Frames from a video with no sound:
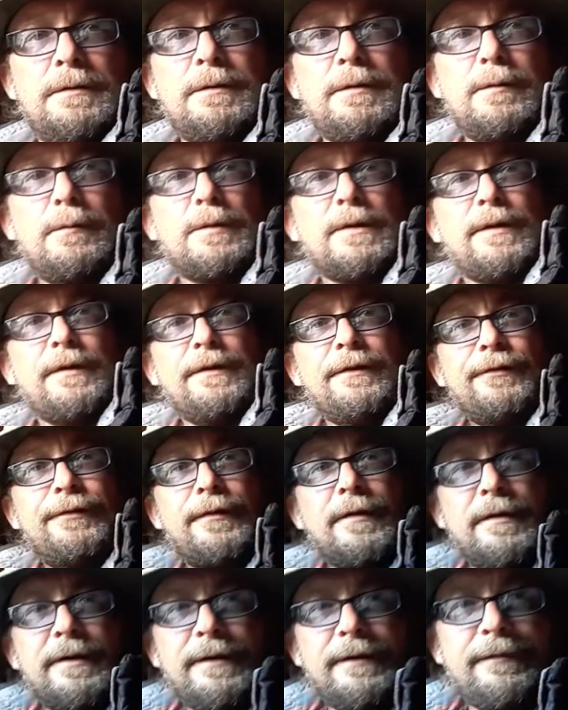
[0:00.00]
one of these
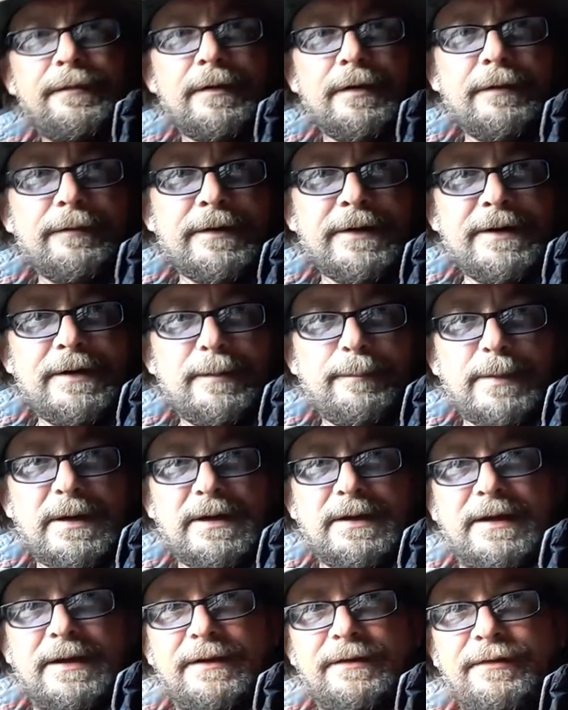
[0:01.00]
35-litre
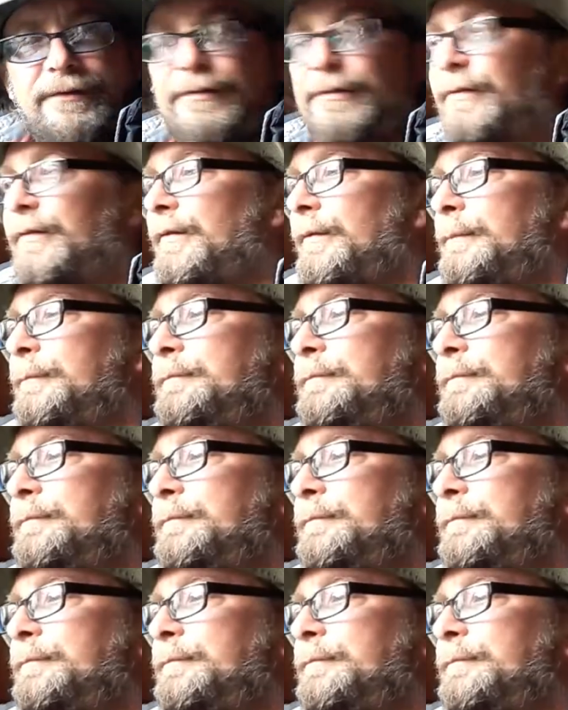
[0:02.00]
buckets,